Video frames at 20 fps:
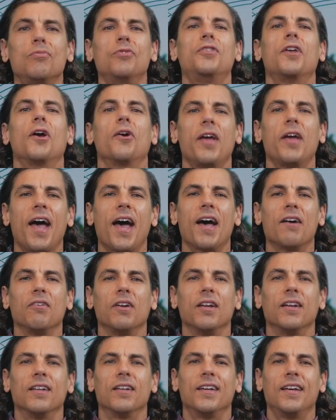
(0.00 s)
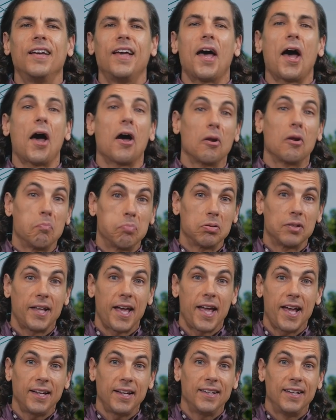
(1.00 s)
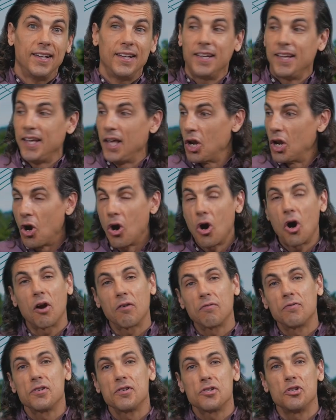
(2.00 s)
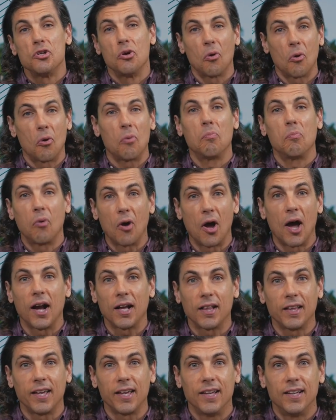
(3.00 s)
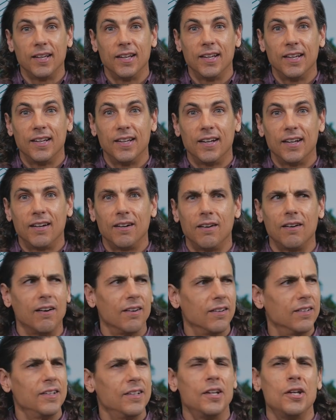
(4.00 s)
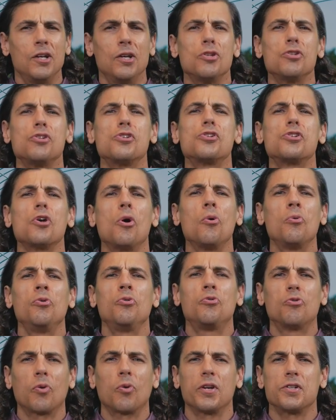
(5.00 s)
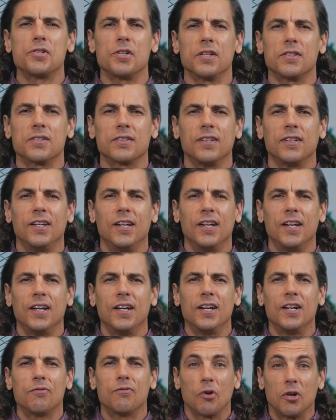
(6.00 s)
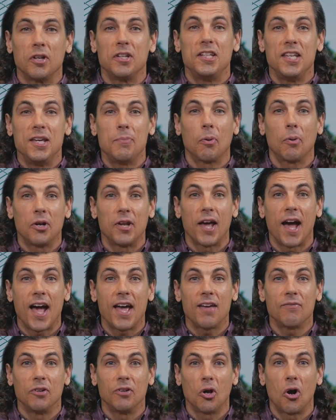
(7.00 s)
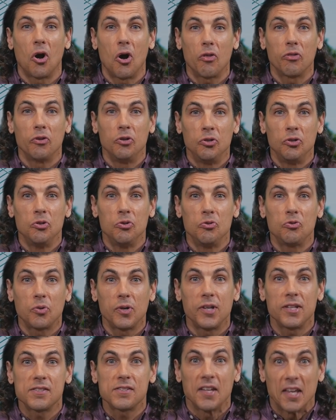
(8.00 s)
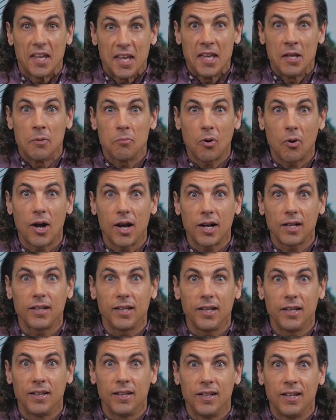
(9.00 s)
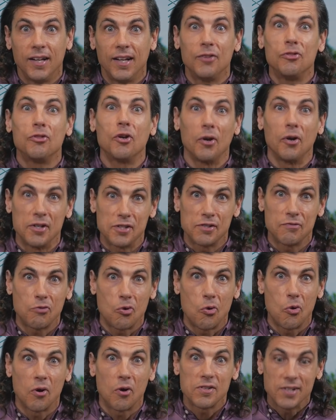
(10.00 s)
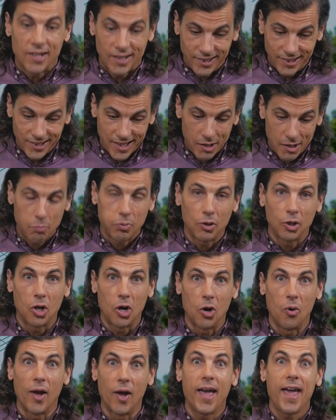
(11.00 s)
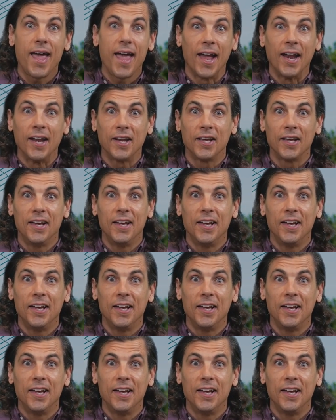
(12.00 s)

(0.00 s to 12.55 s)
There you have it. How to plant and harvest your own broccoli. Ah, so nutritious. For a deeper dive into all the nutrients in broccoli, there is of course a link below. And